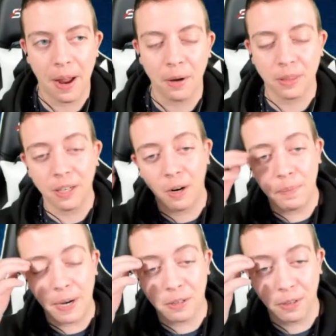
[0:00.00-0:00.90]
out there
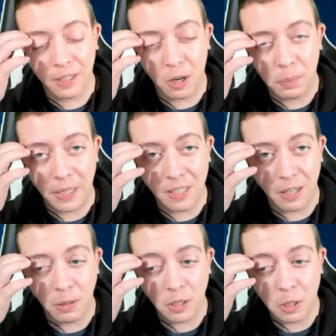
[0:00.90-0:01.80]
medical therapies
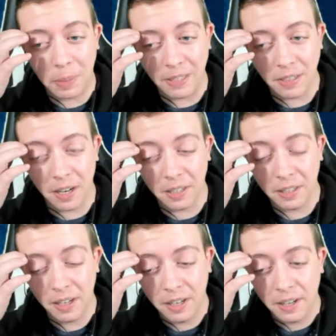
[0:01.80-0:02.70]
that used to be done.